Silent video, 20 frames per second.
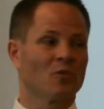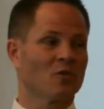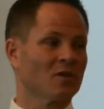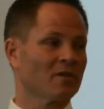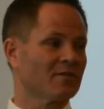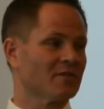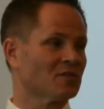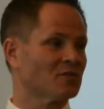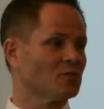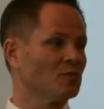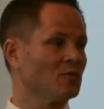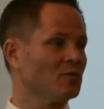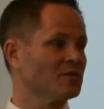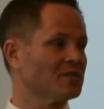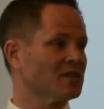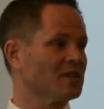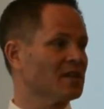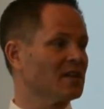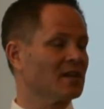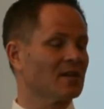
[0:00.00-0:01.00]
more of the
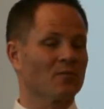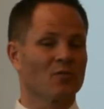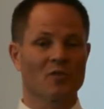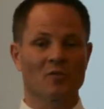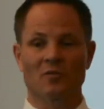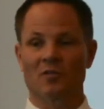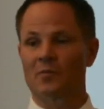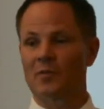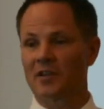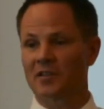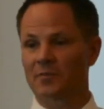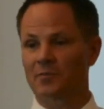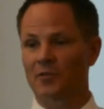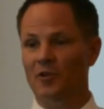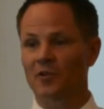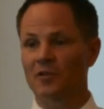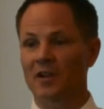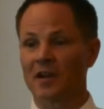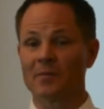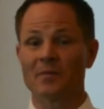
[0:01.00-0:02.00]
tools and getting a more robust
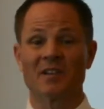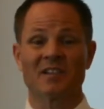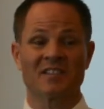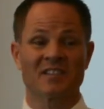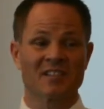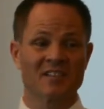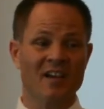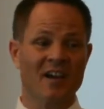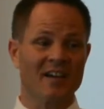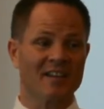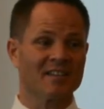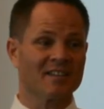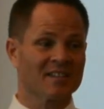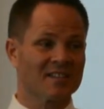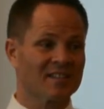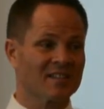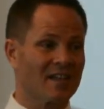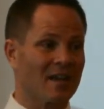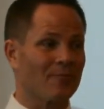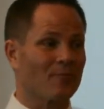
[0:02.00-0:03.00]
program, but it's not
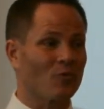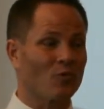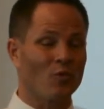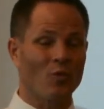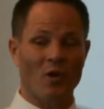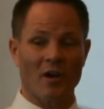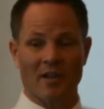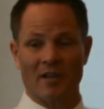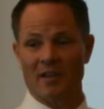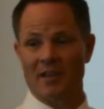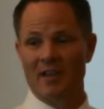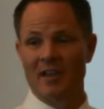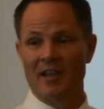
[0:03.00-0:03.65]
step one.